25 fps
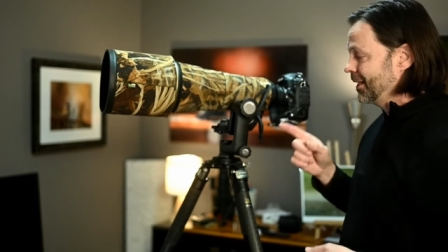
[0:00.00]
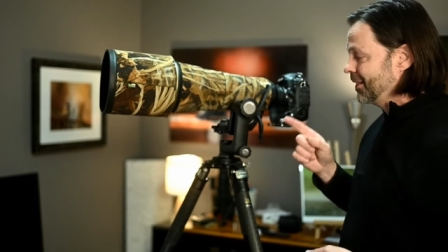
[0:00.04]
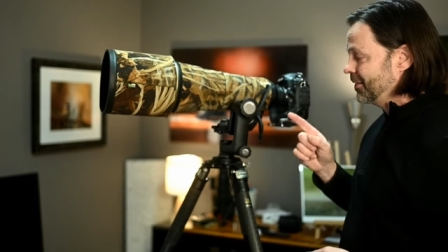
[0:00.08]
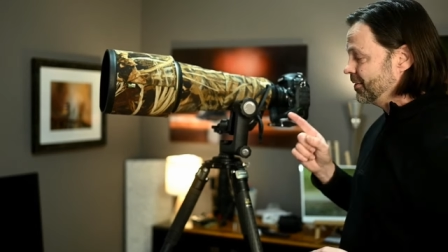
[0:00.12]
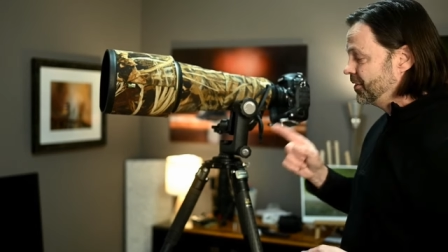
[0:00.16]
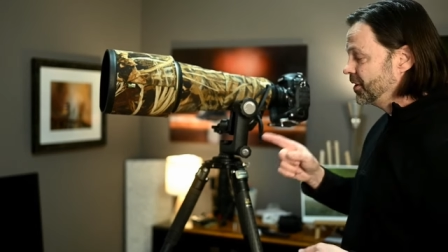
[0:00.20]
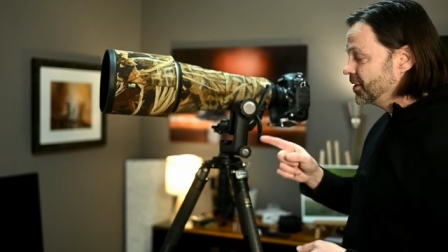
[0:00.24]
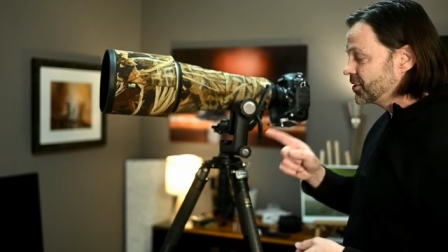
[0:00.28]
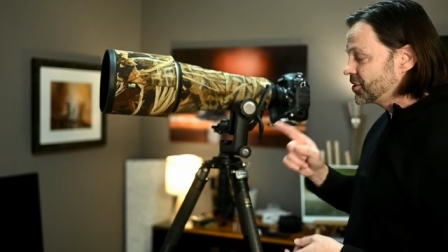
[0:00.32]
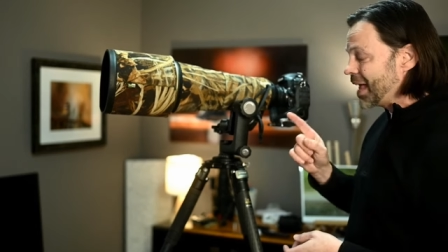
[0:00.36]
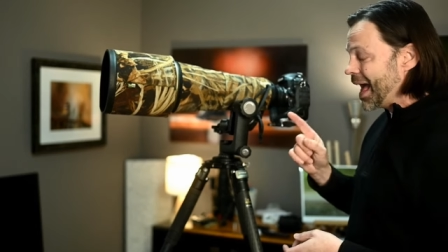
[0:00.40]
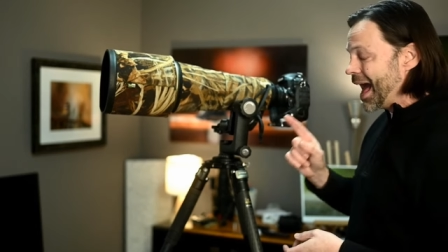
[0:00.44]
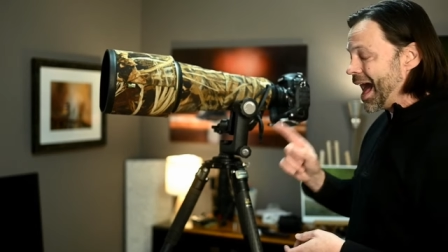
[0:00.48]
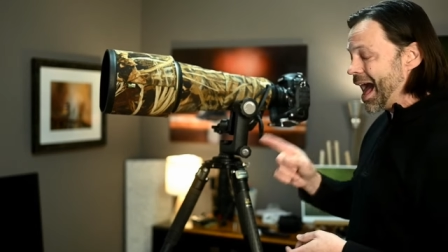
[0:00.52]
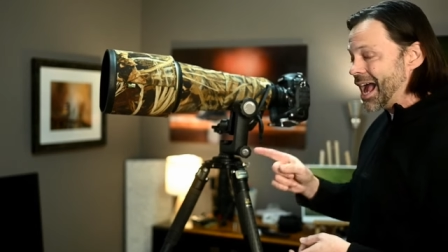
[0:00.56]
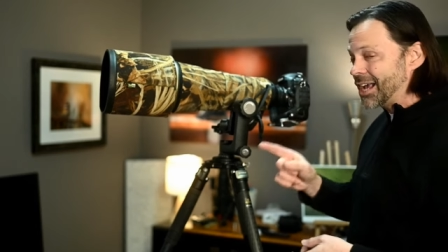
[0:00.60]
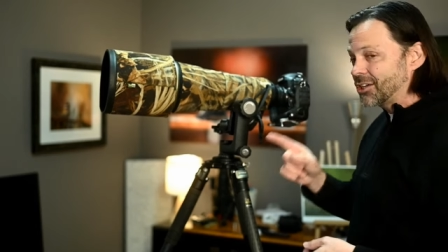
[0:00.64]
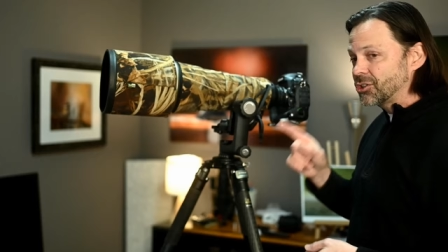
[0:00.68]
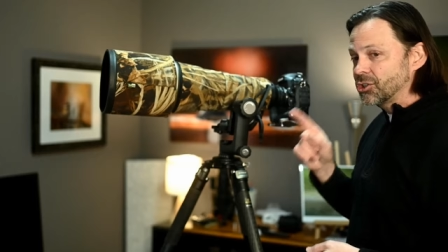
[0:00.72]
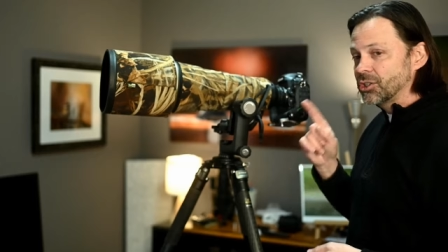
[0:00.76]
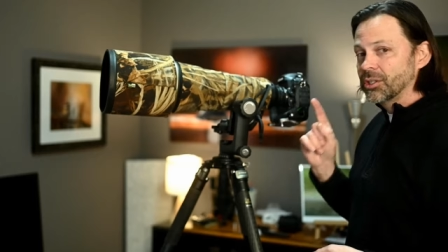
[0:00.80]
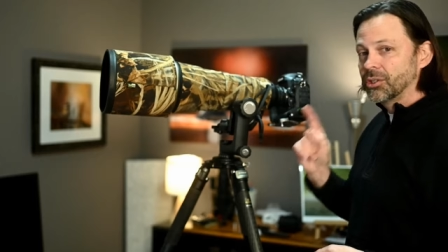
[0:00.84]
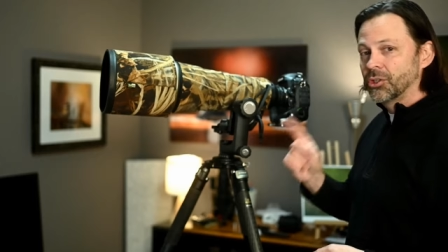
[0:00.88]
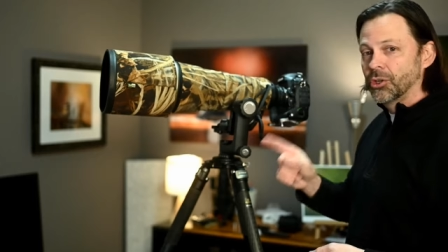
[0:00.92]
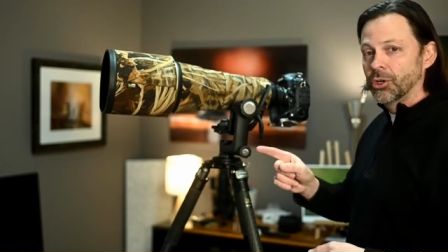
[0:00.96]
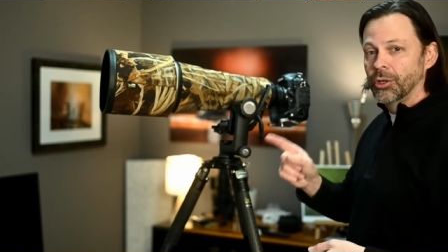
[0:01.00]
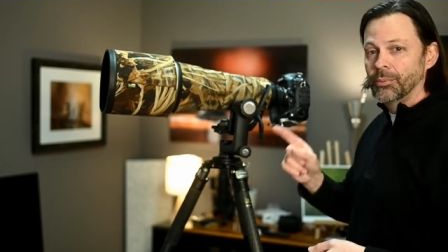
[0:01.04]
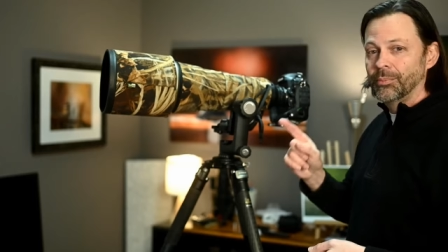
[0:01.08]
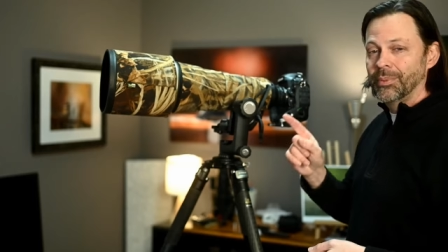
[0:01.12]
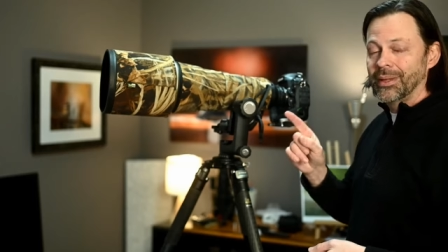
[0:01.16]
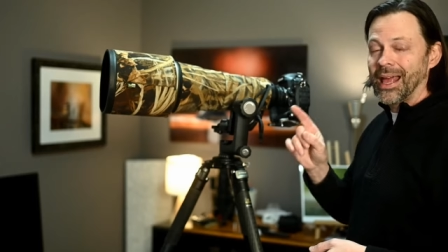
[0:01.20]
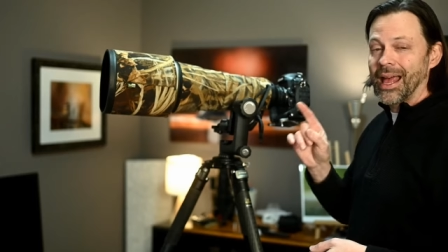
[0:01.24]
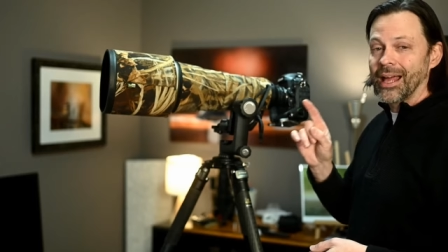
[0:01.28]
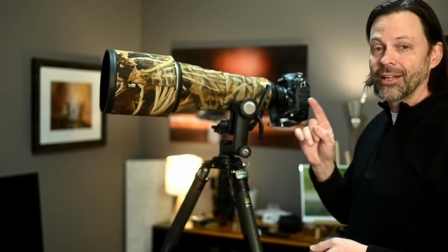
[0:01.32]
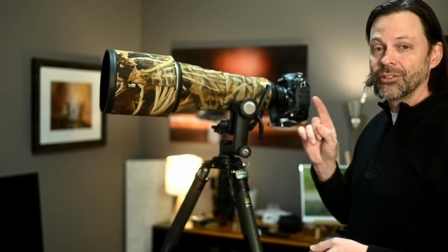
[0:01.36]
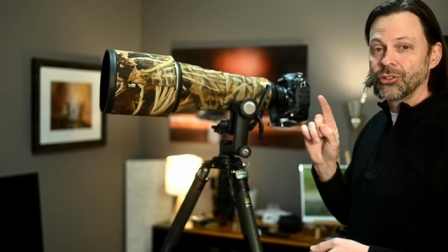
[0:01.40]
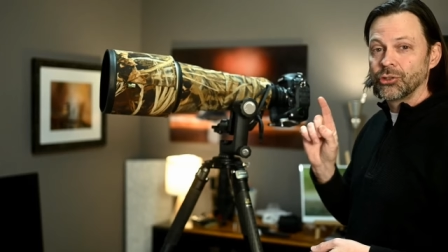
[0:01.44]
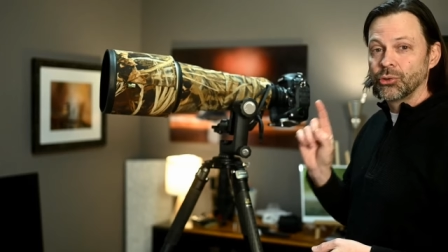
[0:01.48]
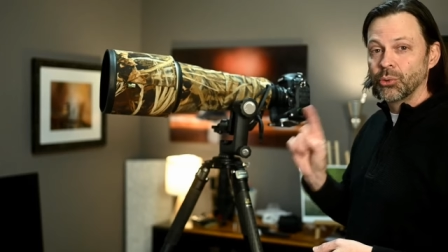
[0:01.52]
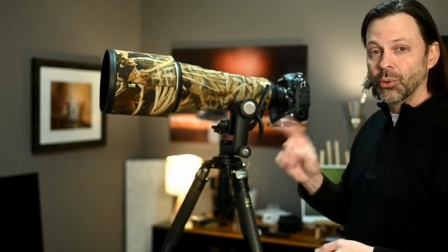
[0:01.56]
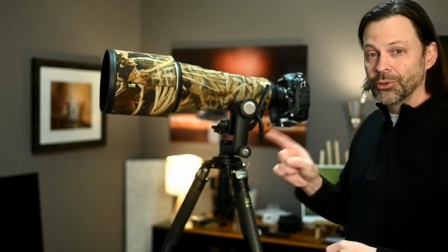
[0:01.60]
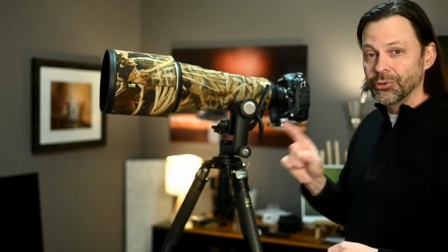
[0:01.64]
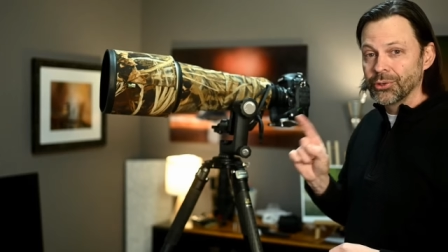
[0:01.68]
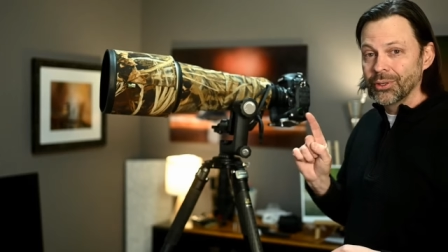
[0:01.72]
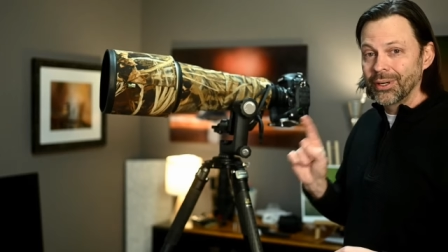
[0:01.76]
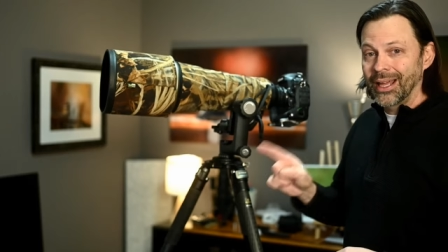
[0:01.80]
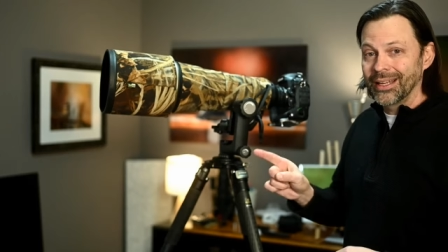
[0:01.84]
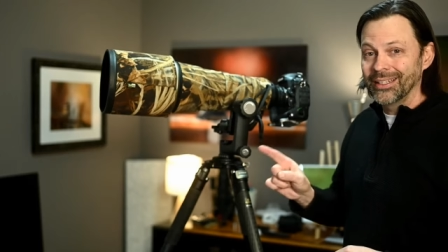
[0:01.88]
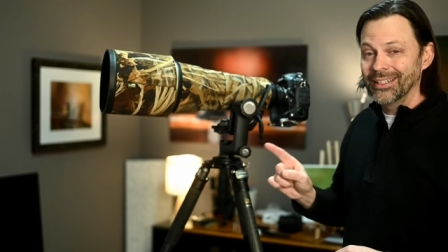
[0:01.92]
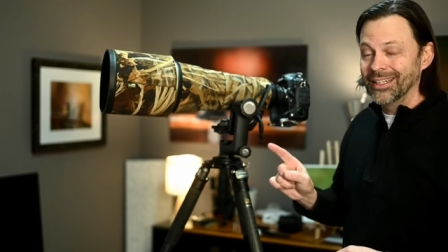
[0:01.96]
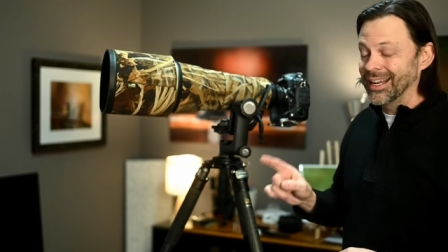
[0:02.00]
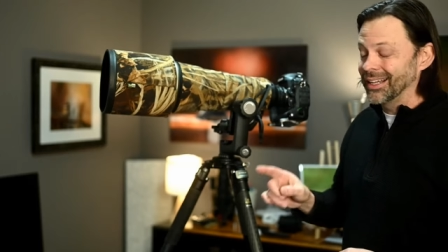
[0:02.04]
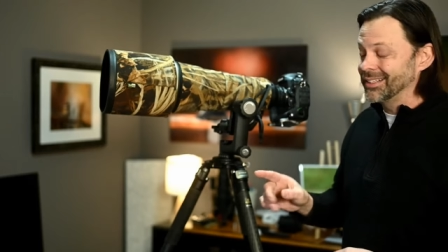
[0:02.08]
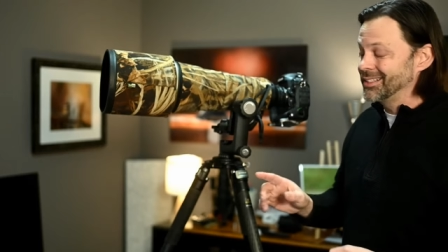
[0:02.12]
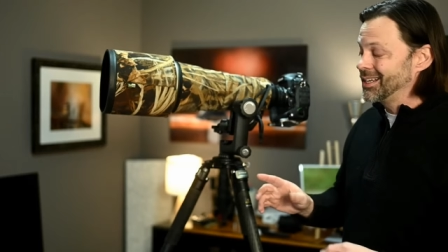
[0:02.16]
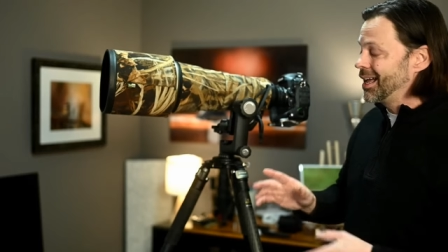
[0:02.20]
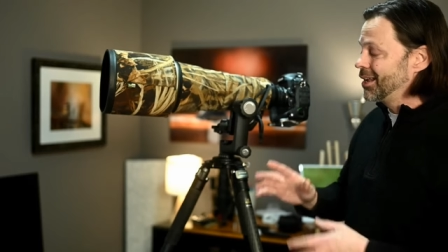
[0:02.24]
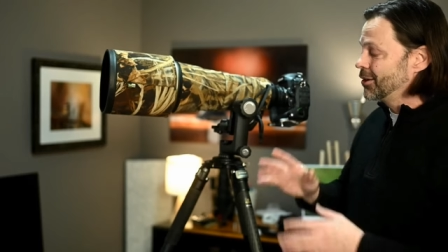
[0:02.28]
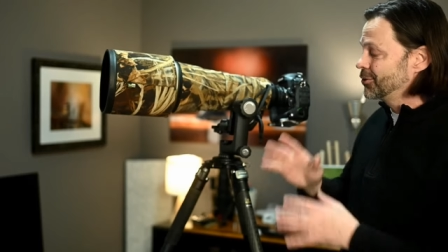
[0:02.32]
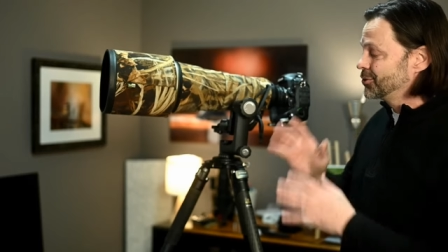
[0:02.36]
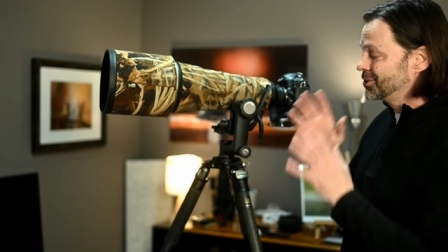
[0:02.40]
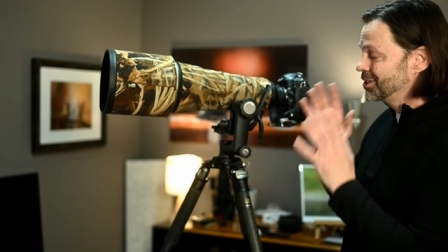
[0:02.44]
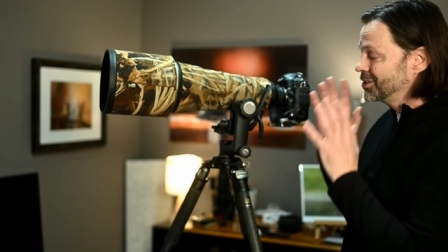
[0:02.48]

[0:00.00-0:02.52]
this actually could be at $299.